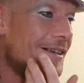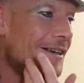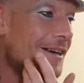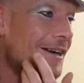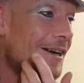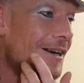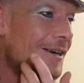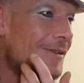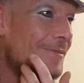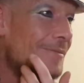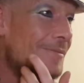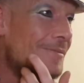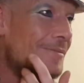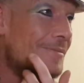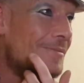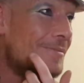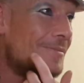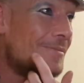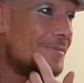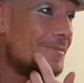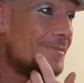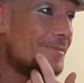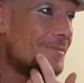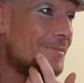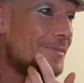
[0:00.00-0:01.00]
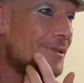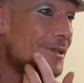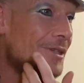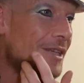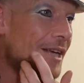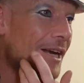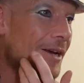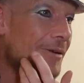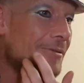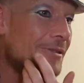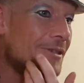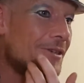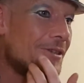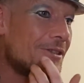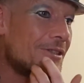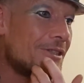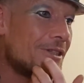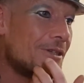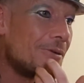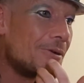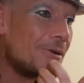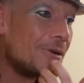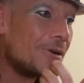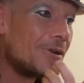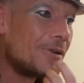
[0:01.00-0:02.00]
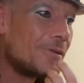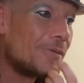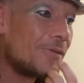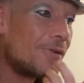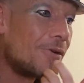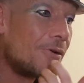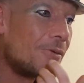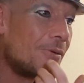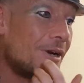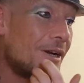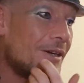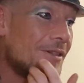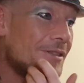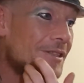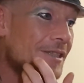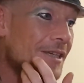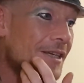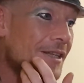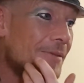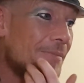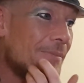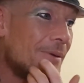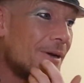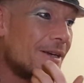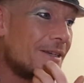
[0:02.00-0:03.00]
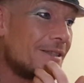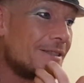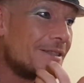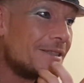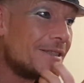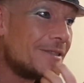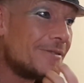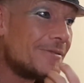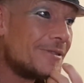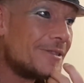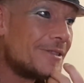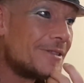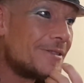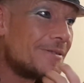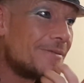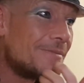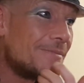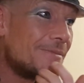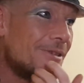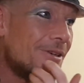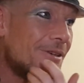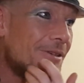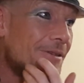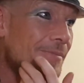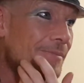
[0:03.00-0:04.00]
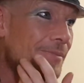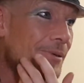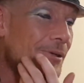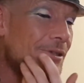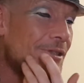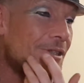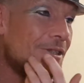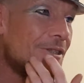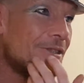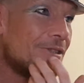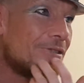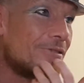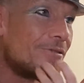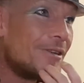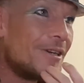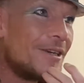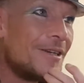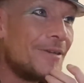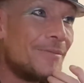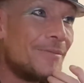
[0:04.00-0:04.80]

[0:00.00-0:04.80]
Um, but yeah, it was like two o'clock before I went out to get the paint, and it was like pushing three